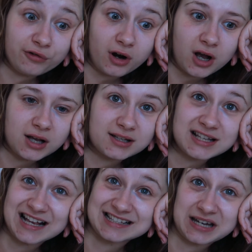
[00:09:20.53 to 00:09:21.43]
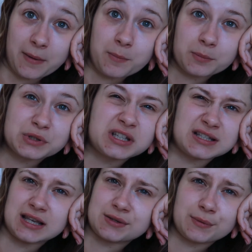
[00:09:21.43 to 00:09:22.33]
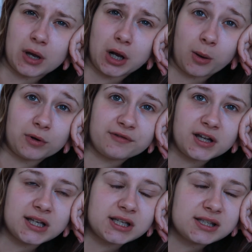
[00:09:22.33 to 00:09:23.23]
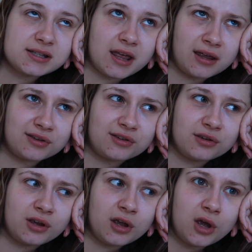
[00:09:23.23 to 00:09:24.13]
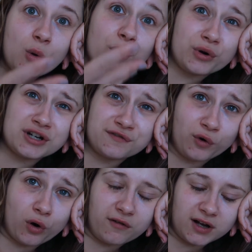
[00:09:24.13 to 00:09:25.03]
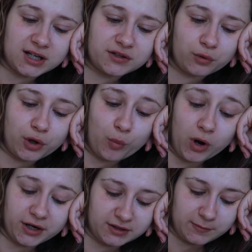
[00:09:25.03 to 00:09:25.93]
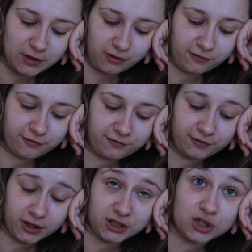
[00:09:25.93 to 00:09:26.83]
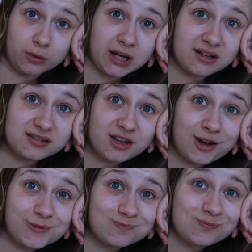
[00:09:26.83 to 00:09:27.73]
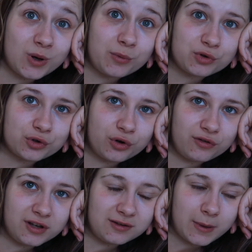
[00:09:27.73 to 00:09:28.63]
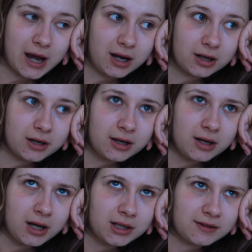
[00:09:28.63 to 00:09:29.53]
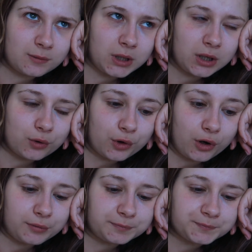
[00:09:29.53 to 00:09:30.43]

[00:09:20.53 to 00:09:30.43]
for us as temps, because there's a couple of us. There is four of us, although one has been off for like 2 weeks, so I'm not sure if he's back this week or not.